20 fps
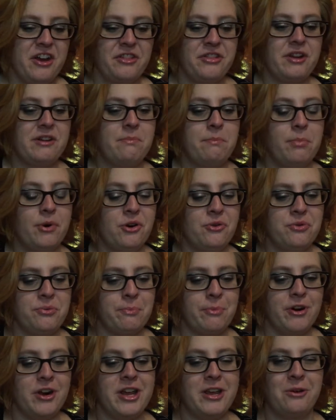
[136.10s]
They're
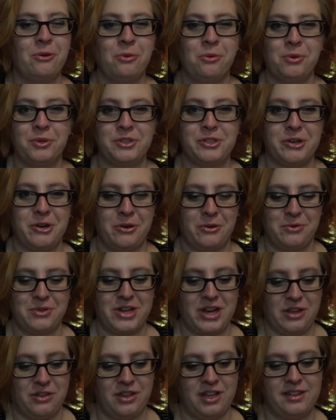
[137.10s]
both pretty cool
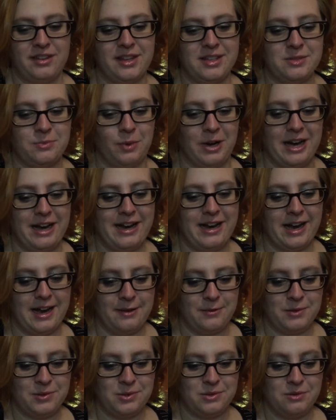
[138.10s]
toned. I think that's why
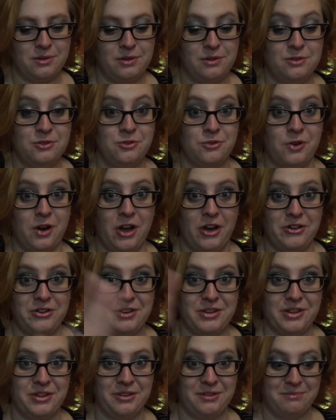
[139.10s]
I was
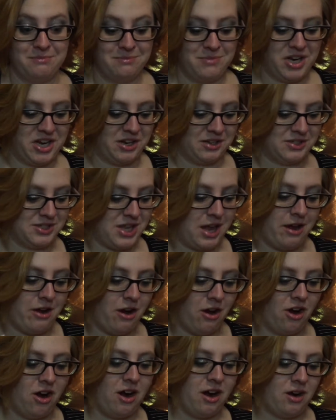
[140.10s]
drawn to them, because they
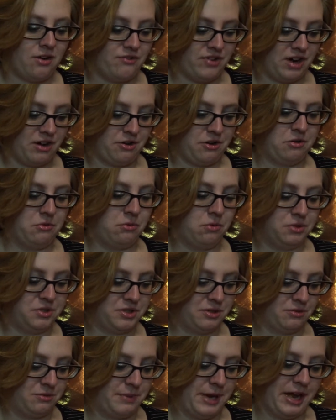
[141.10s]
are very cool
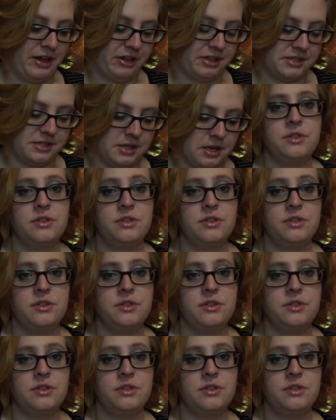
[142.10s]
toned palettes.